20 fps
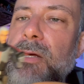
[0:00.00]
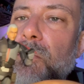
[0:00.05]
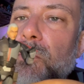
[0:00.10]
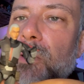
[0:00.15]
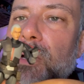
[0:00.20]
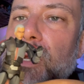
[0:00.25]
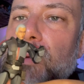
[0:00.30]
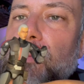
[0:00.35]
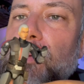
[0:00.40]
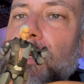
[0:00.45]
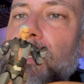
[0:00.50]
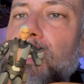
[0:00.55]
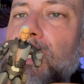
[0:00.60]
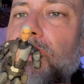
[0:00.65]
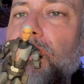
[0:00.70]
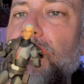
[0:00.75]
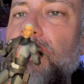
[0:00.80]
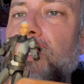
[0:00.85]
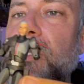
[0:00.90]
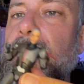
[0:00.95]
what I'm really
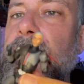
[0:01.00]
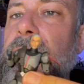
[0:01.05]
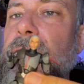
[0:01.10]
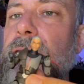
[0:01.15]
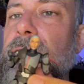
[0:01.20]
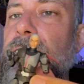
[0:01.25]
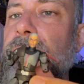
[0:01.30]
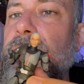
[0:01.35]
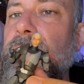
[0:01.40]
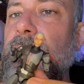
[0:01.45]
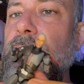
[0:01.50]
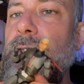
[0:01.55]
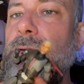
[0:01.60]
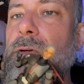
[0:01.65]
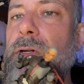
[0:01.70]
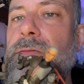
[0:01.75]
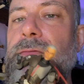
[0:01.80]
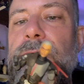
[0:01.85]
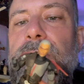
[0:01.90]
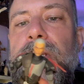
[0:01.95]
interested in here is just
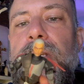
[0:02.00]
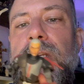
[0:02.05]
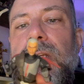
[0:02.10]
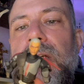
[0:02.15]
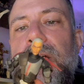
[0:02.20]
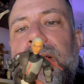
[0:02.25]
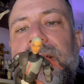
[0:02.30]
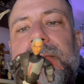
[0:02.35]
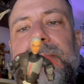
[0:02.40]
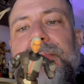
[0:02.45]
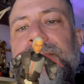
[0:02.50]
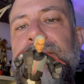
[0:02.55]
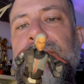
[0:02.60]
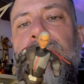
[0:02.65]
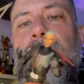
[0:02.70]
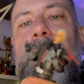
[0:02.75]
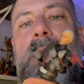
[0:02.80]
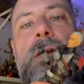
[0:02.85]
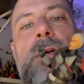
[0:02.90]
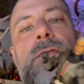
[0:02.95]
sort of the
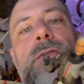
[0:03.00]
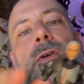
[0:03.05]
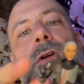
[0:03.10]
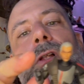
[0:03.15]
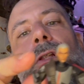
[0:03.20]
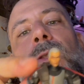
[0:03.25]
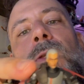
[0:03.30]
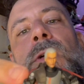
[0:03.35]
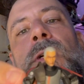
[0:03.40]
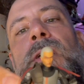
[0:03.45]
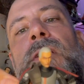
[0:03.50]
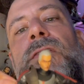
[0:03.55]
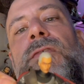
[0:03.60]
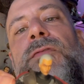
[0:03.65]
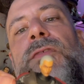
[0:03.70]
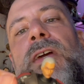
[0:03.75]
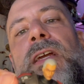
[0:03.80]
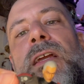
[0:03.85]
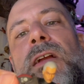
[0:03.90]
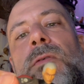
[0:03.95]
overall look of the
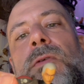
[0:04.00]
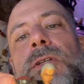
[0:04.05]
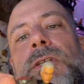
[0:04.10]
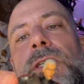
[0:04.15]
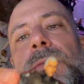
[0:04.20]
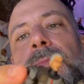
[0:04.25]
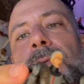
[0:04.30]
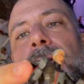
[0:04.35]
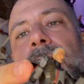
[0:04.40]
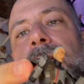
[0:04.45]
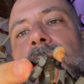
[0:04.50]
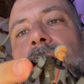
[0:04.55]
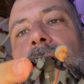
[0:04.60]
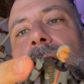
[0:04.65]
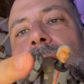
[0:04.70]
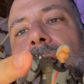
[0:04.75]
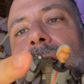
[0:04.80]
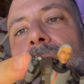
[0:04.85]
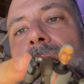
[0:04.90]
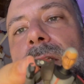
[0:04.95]
figure, which is pretty
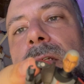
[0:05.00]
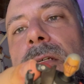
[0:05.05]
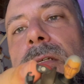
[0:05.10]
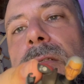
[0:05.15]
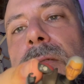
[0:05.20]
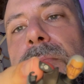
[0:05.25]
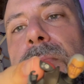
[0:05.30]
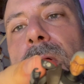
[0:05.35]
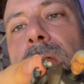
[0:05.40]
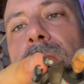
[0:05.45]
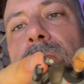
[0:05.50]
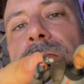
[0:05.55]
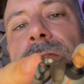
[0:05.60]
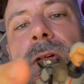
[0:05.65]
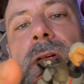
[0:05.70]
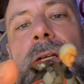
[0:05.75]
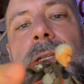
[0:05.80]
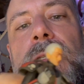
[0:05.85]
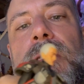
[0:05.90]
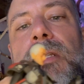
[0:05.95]
good. Like the
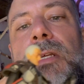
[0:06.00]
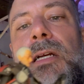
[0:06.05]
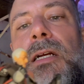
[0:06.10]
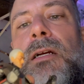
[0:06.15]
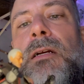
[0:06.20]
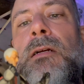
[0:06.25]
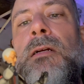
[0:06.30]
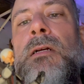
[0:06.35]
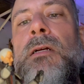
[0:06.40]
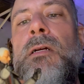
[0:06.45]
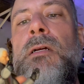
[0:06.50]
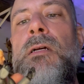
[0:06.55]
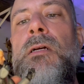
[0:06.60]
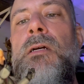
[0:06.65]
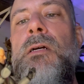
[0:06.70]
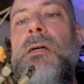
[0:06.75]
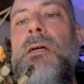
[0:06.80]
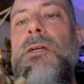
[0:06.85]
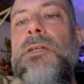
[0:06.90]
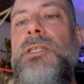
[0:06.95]
pauldrons there
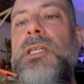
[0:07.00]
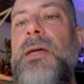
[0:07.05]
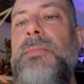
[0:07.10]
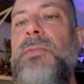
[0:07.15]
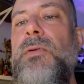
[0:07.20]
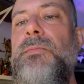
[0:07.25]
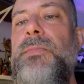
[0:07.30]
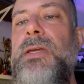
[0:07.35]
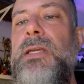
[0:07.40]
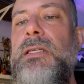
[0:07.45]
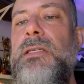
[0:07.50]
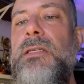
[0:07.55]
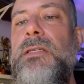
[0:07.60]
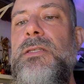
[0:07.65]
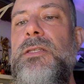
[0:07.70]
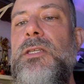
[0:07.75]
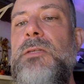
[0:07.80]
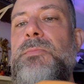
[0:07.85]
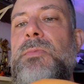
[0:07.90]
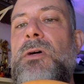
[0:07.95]
are separate pieces.
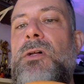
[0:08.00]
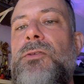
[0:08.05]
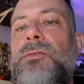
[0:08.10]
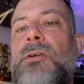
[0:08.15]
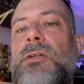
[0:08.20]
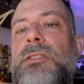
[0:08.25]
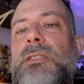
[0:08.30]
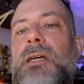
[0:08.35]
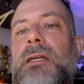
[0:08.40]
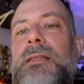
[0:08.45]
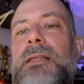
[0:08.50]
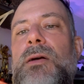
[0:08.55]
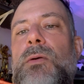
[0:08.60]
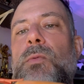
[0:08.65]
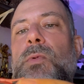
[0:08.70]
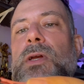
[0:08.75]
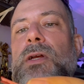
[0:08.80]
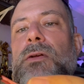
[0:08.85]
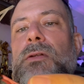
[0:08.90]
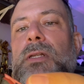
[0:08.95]
This pauldron's got that
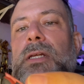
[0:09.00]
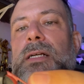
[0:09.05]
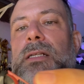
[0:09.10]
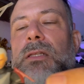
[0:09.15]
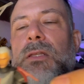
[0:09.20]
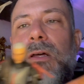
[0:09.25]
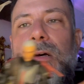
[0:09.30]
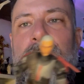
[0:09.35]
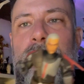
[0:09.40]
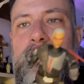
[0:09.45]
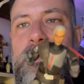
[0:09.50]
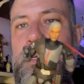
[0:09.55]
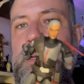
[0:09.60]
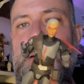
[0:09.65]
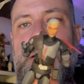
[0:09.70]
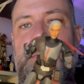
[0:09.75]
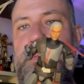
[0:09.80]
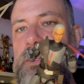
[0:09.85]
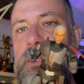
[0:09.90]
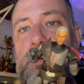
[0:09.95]
weird, like long, I
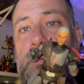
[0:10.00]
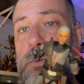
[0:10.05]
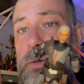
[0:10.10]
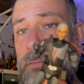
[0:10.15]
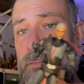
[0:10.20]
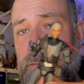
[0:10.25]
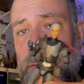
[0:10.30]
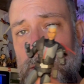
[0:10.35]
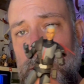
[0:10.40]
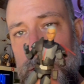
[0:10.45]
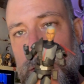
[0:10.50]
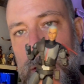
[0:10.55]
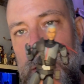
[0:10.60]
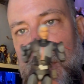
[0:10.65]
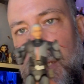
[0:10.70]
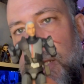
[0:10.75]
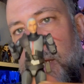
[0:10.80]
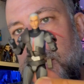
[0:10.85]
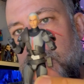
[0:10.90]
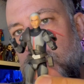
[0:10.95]
don't even know what
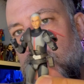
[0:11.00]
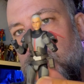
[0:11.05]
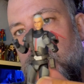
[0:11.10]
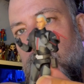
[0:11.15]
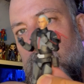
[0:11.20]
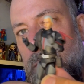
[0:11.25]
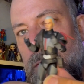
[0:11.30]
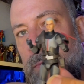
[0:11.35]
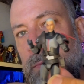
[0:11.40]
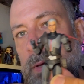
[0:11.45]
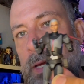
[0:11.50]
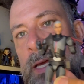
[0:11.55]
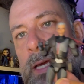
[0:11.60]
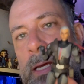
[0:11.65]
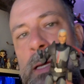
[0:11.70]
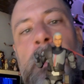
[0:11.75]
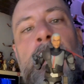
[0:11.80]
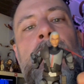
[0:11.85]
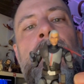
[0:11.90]
functionally that is supposed to be,